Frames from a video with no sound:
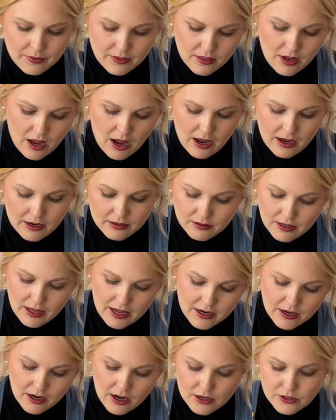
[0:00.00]
Not
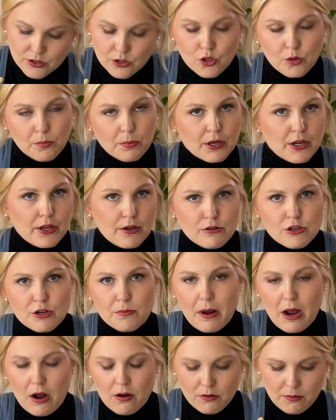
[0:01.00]
like a super huge
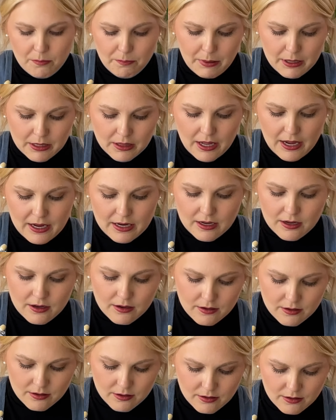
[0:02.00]
amount, but like
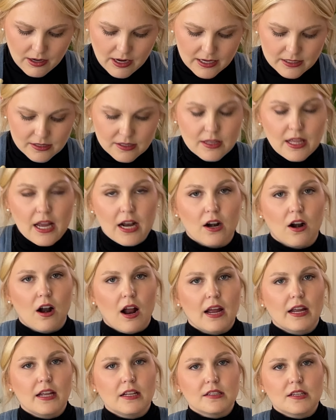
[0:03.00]
it's there.
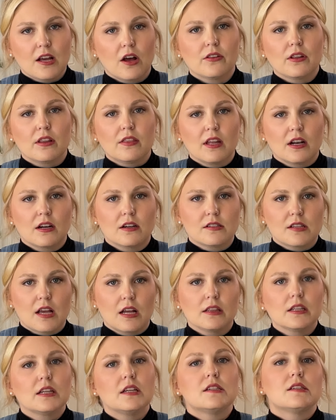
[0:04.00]
I can tell that there's
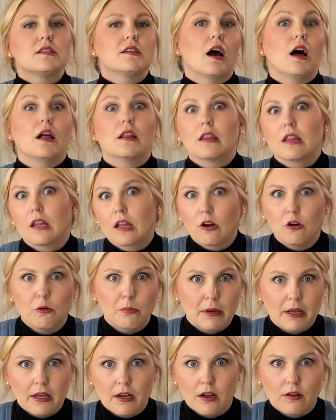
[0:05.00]
at least a little
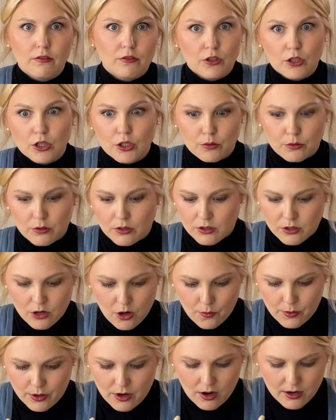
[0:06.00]
bit of gluten
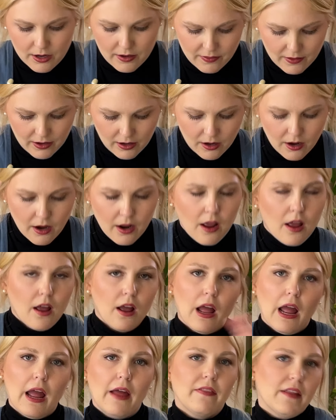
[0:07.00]
going on in there,
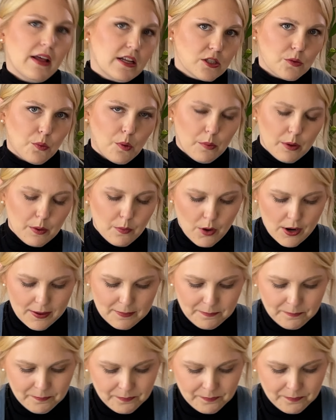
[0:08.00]
and that's what we want.